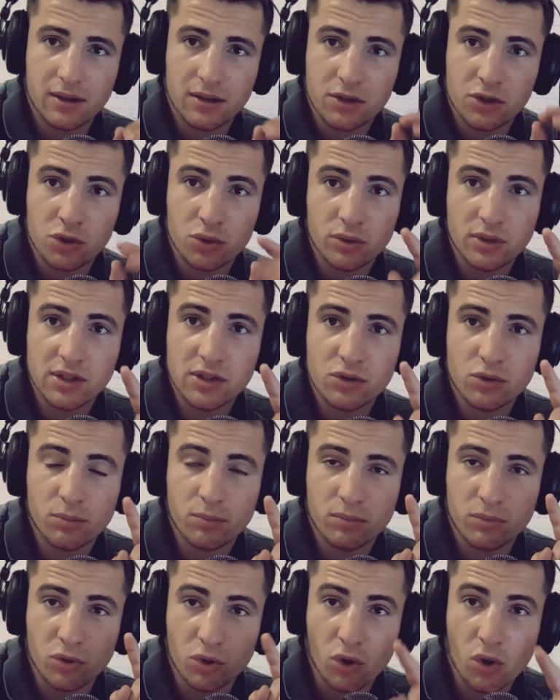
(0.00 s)
You need to
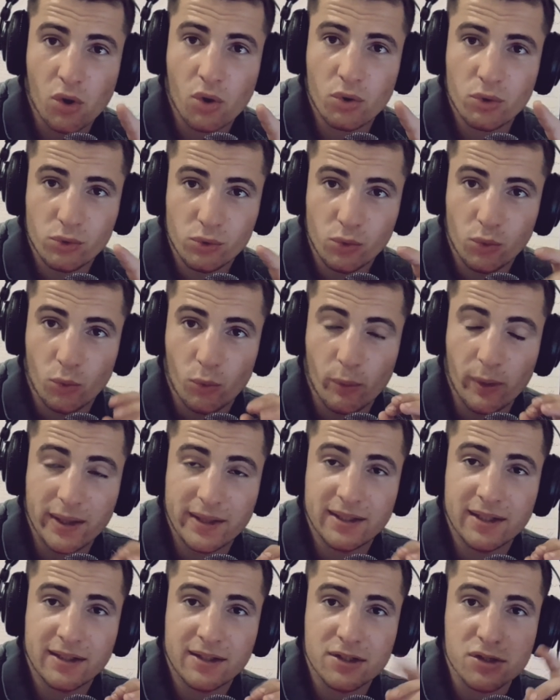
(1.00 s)
know
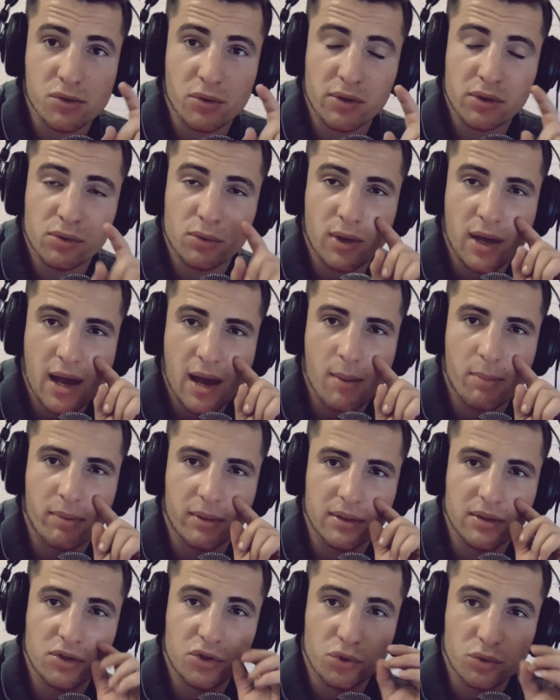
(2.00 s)
when that is going to
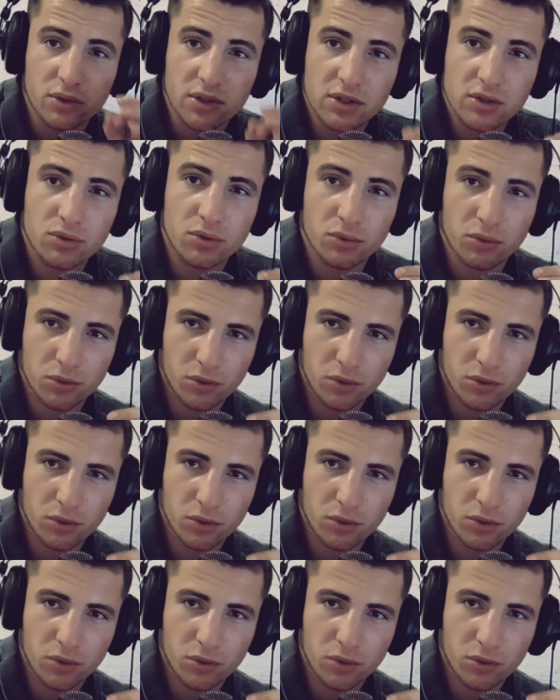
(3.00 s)
happen. You need to